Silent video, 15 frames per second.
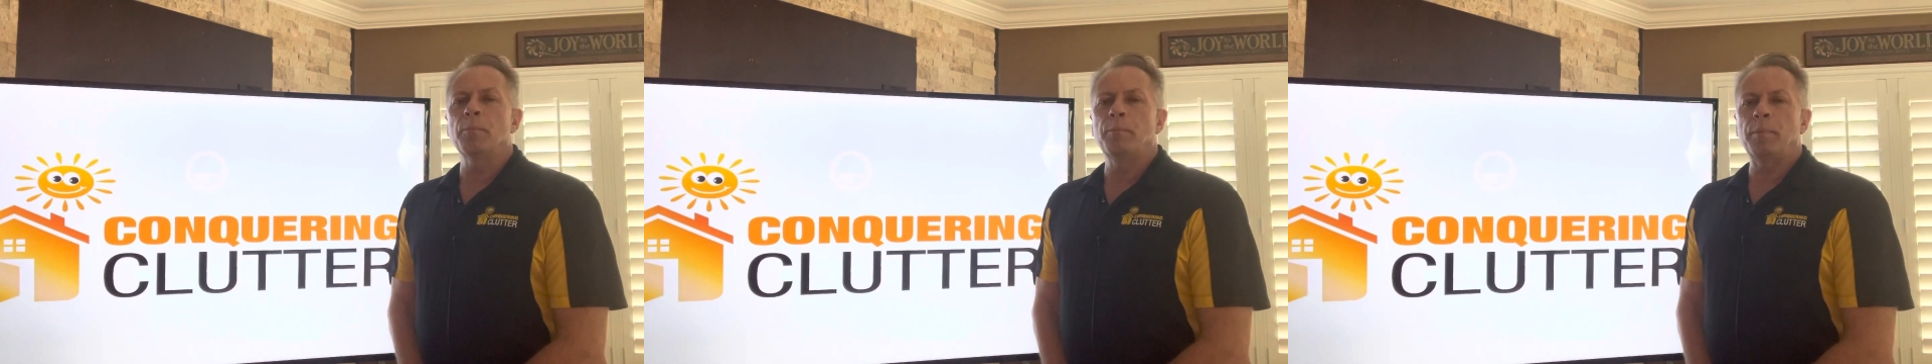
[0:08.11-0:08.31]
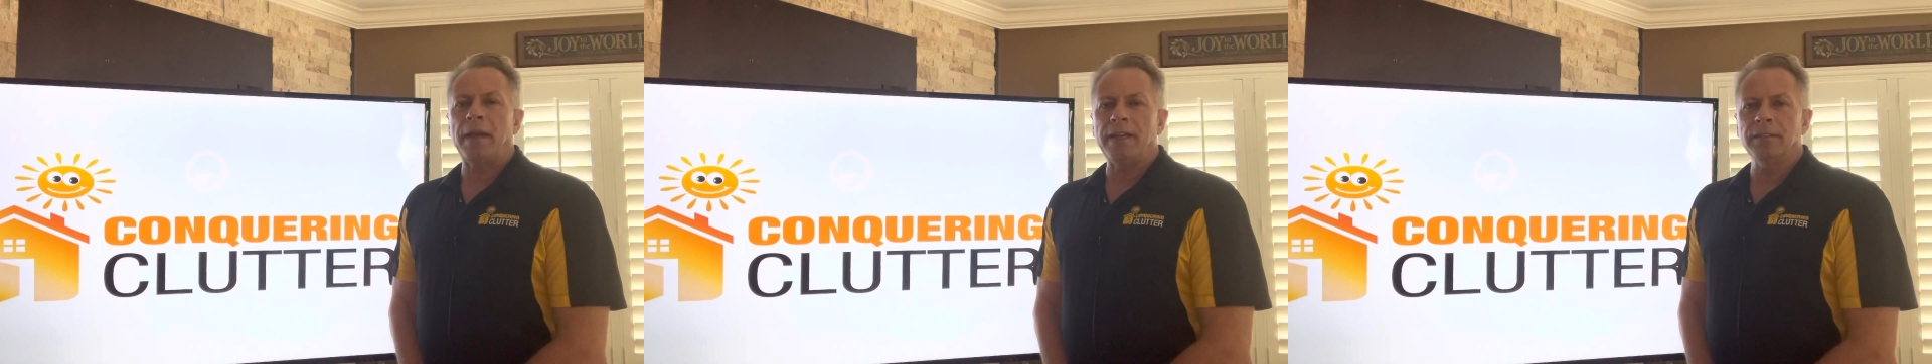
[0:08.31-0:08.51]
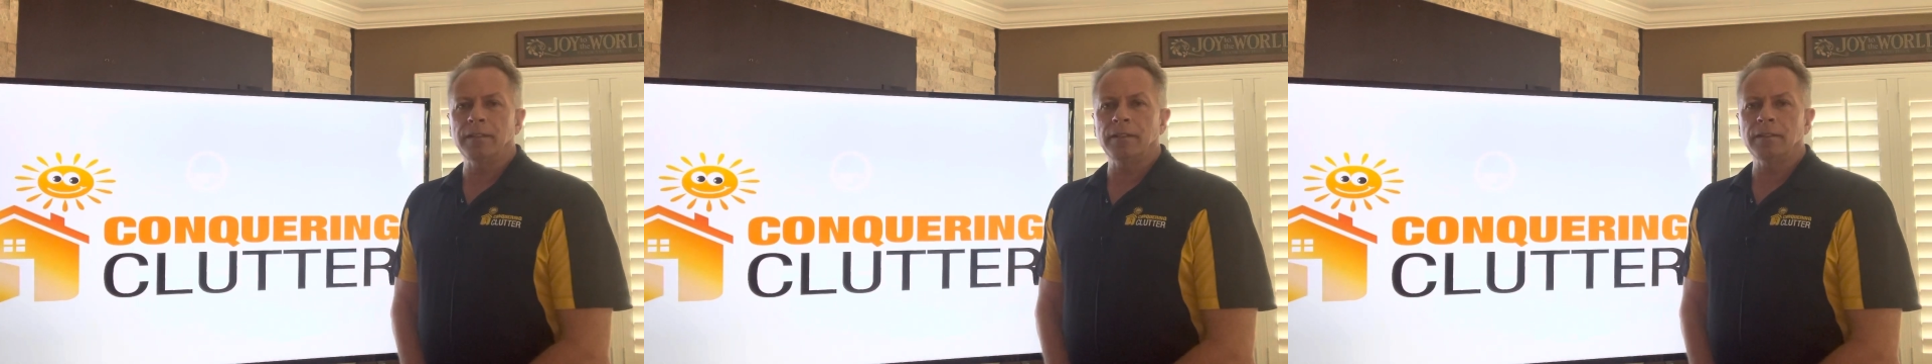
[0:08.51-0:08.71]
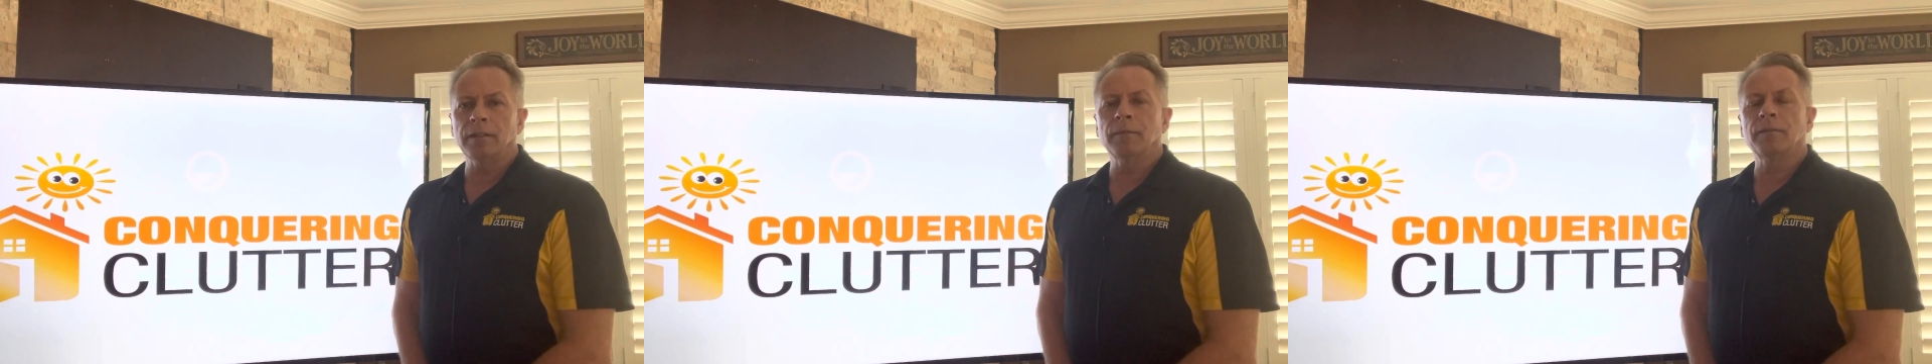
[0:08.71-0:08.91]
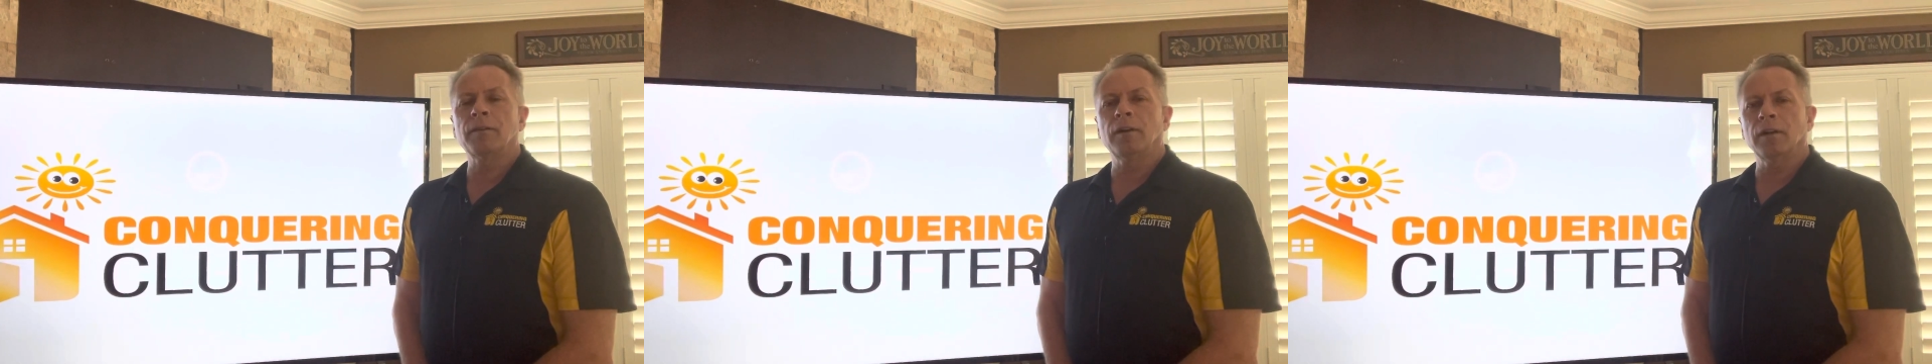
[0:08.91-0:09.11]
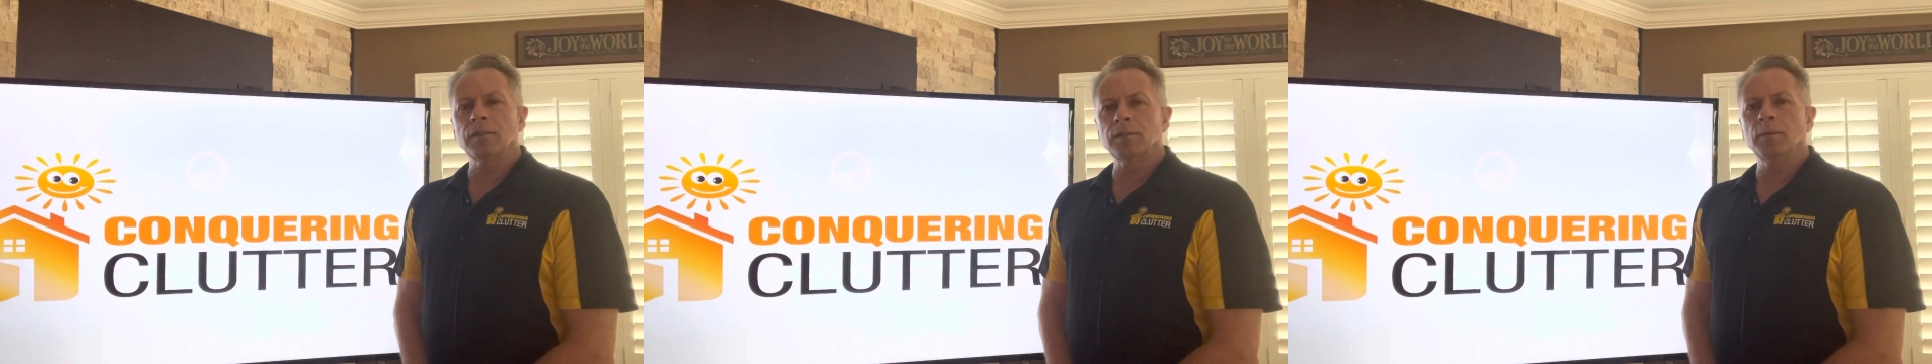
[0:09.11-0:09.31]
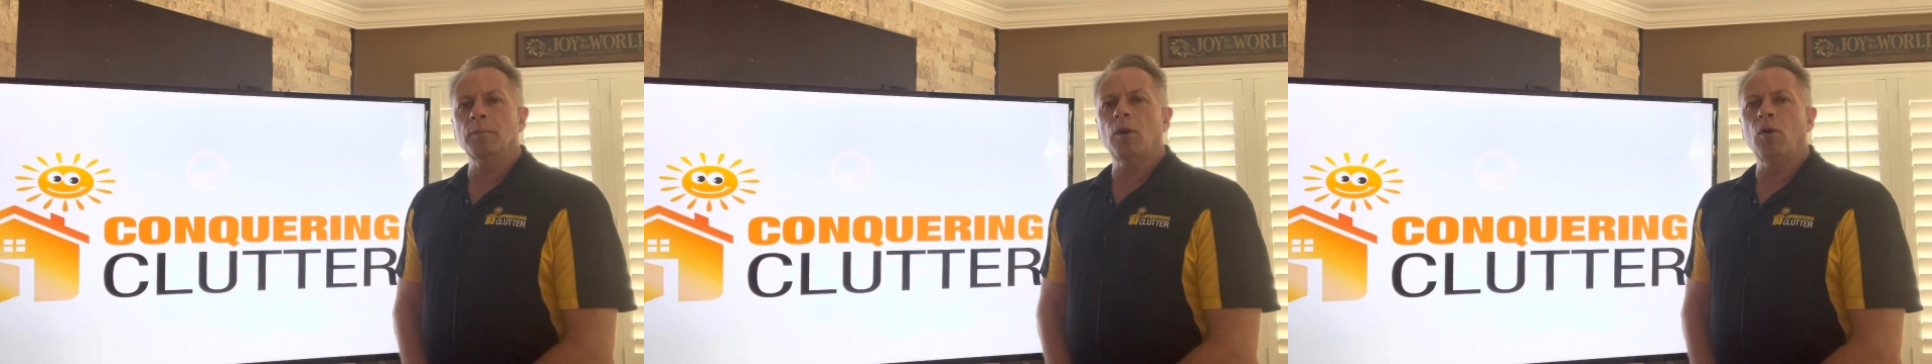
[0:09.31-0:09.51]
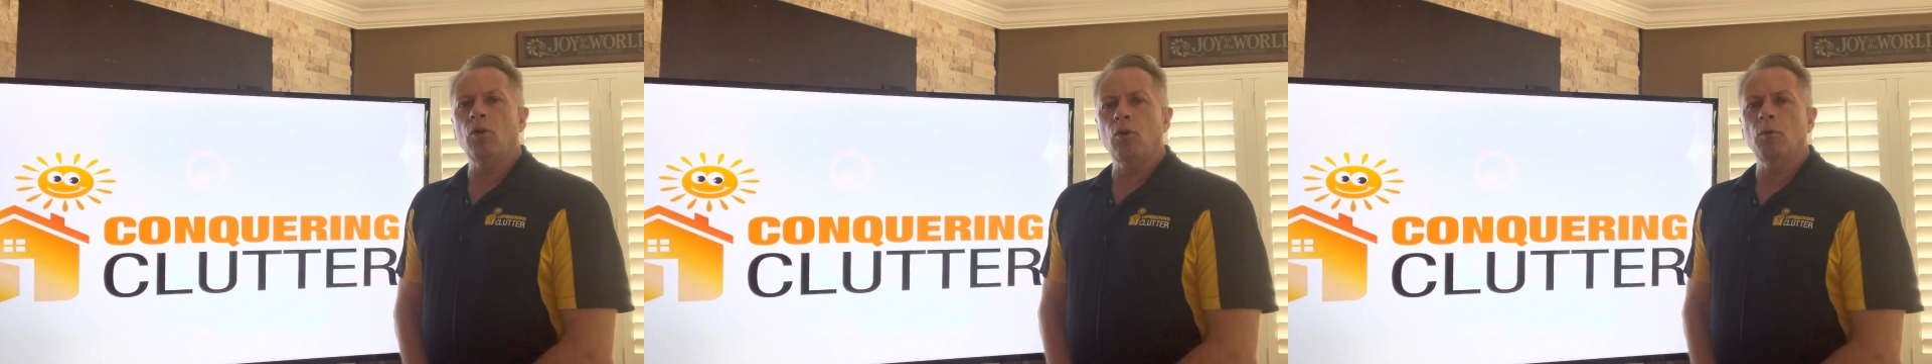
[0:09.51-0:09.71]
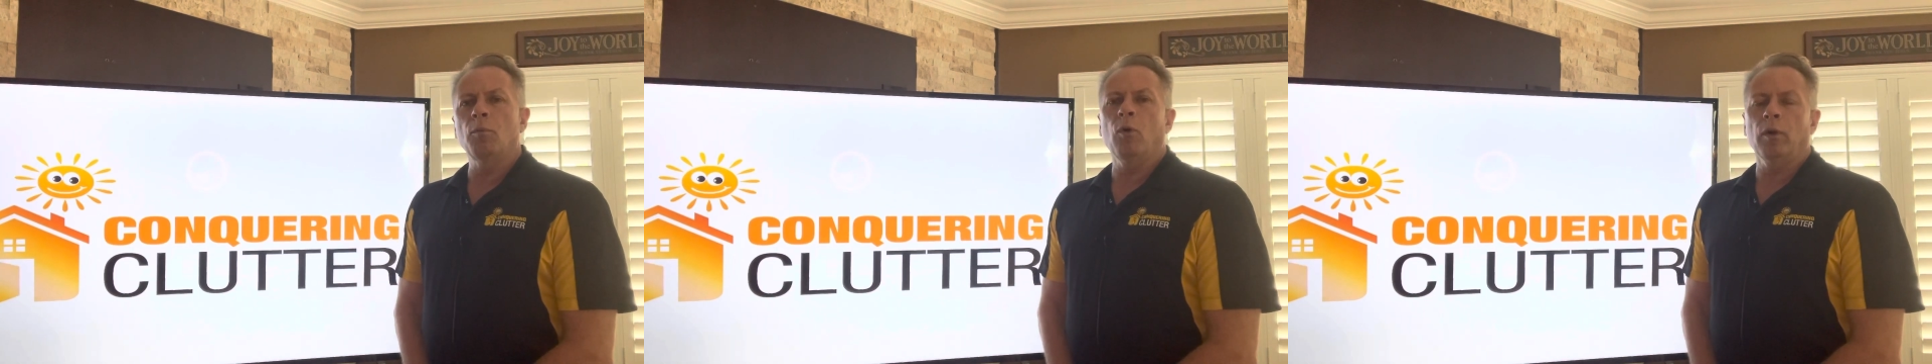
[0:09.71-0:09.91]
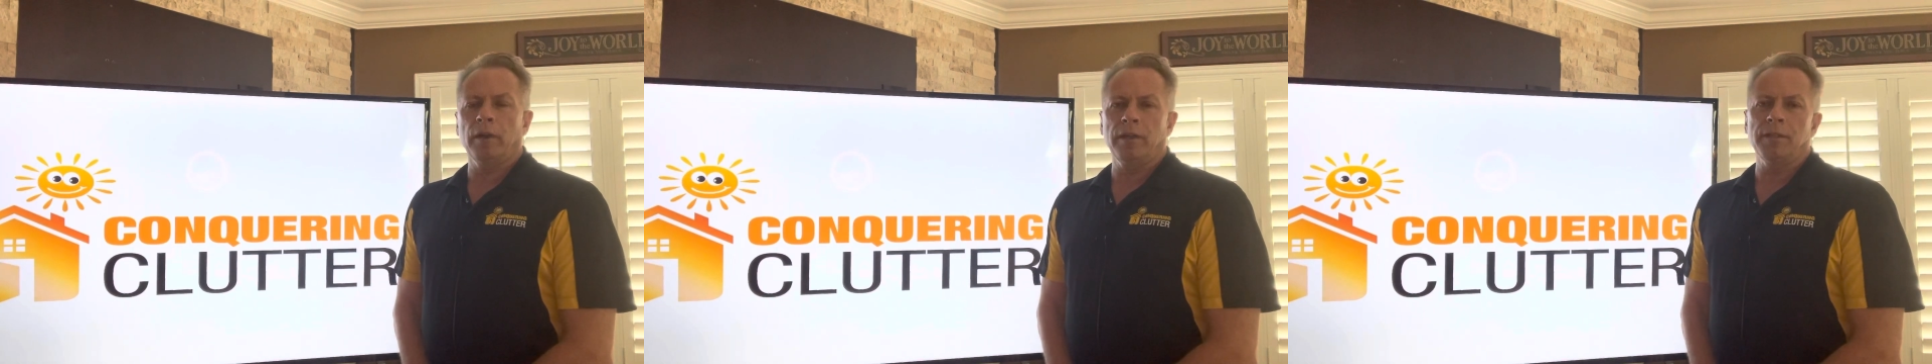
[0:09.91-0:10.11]
basics of custom home
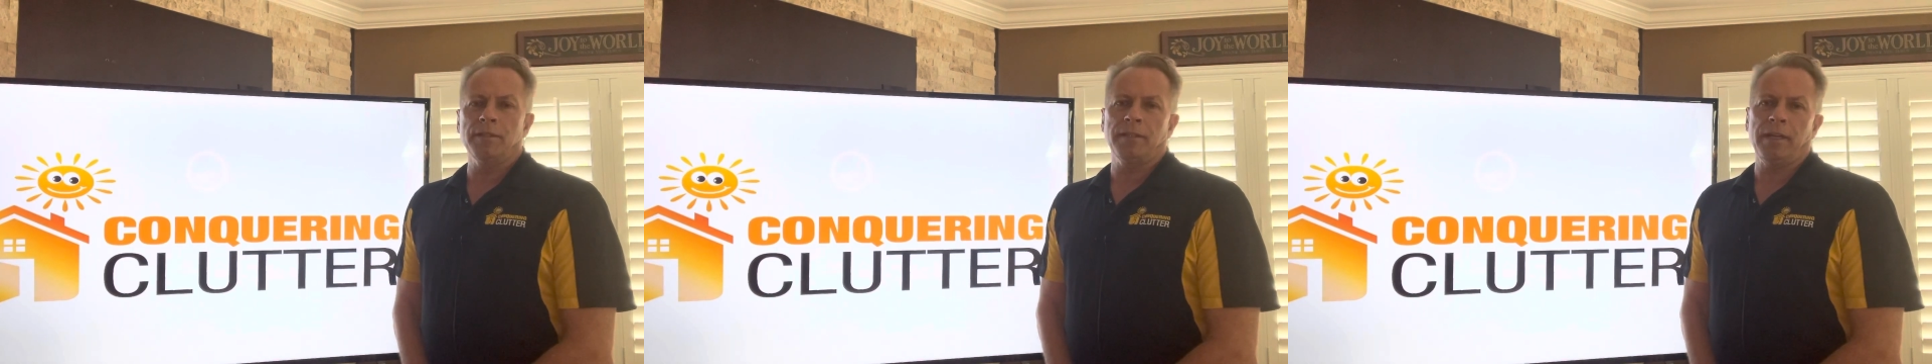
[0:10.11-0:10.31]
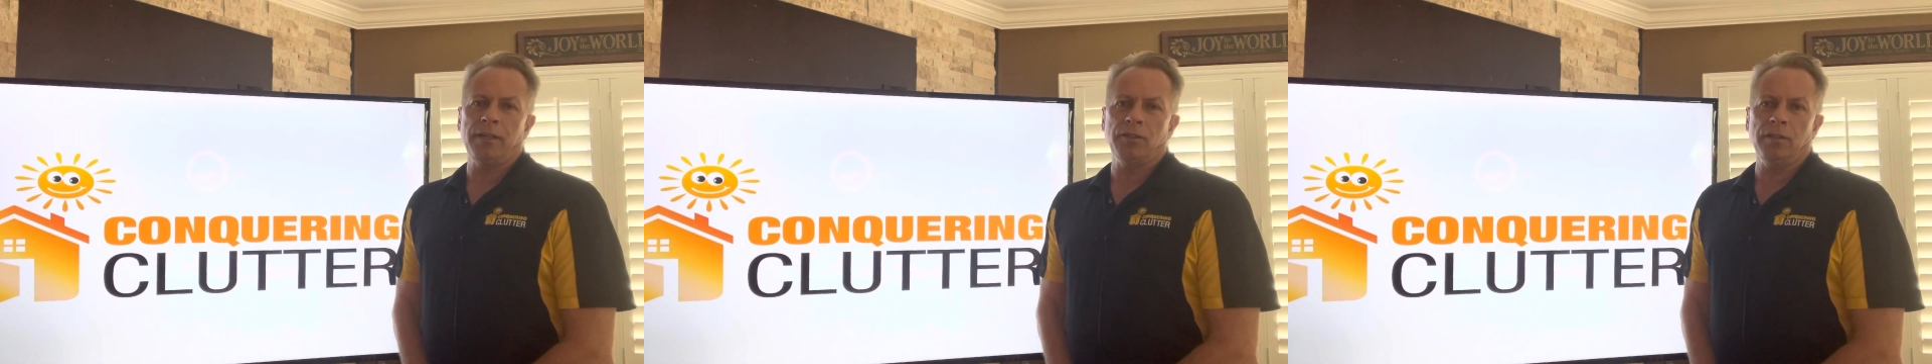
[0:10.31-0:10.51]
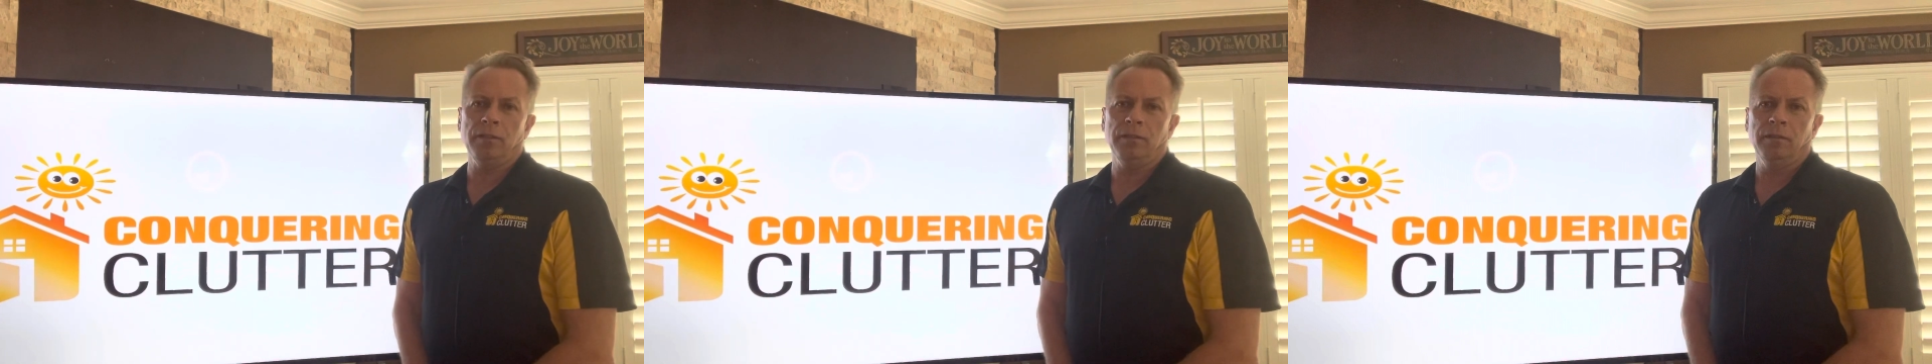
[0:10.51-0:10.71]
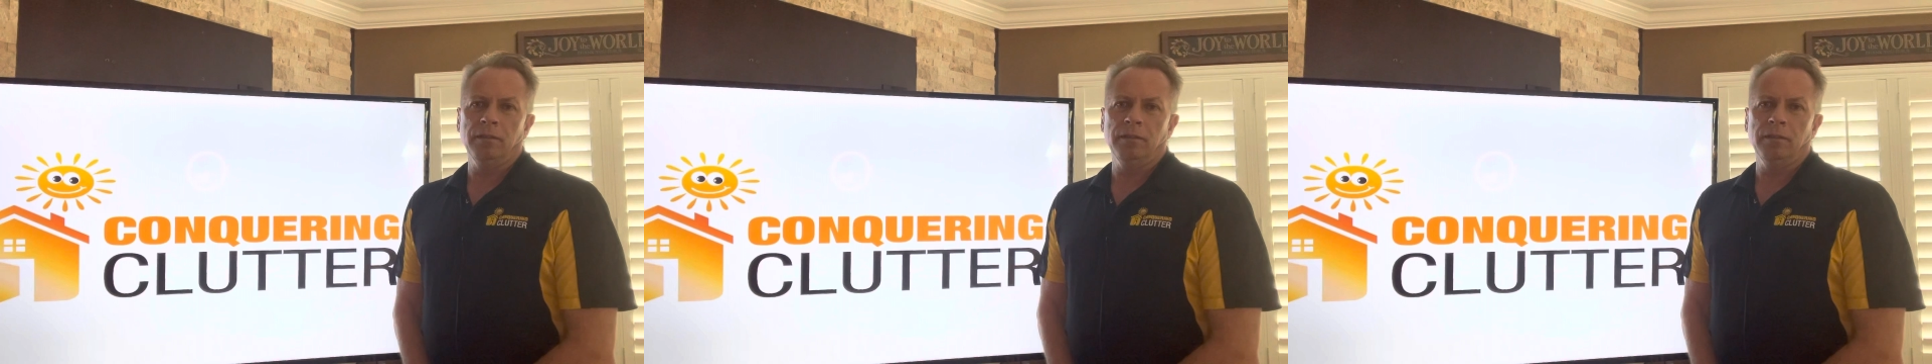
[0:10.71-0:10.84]
organization.